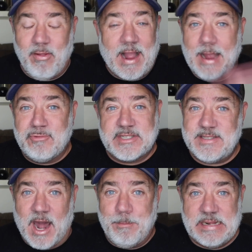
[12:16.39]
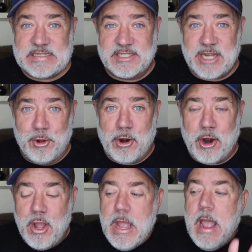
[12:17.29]
Like, I'm just not a business
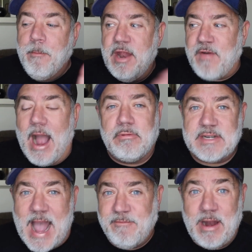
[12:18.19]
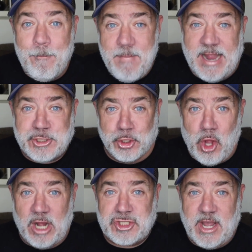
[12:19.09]
owner. But if I were having a major
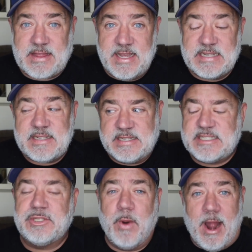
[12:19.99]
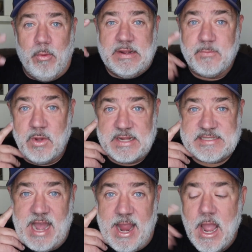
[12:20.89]
launch like this, this is what I would
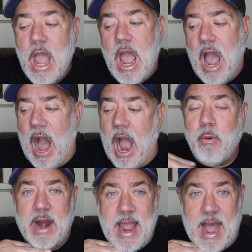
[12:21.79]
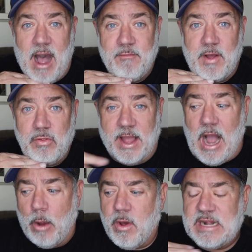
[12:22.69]
say. I want to have, like,
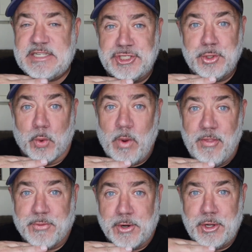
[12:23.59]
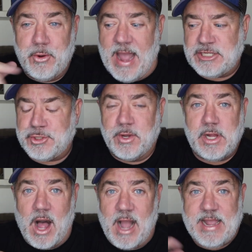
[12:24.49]
I want us to do a run through at 2
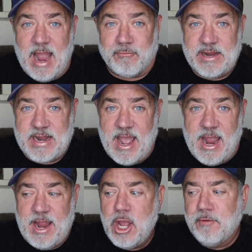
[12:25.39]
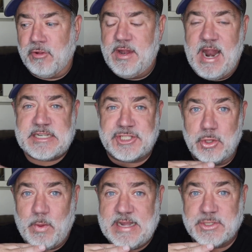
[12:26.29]
o'clock every day for the next
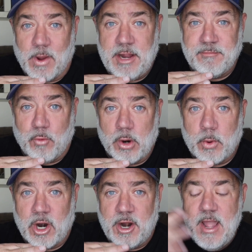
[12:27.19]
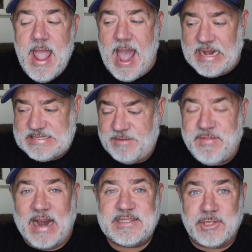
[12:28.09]
two weeks running forward as if
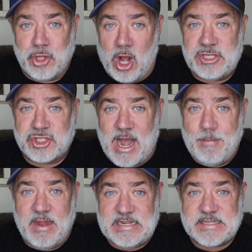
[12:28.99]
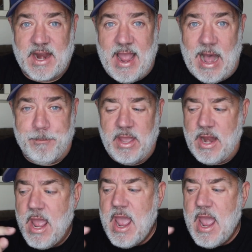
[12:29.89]
that's the launch time that it's going to happen.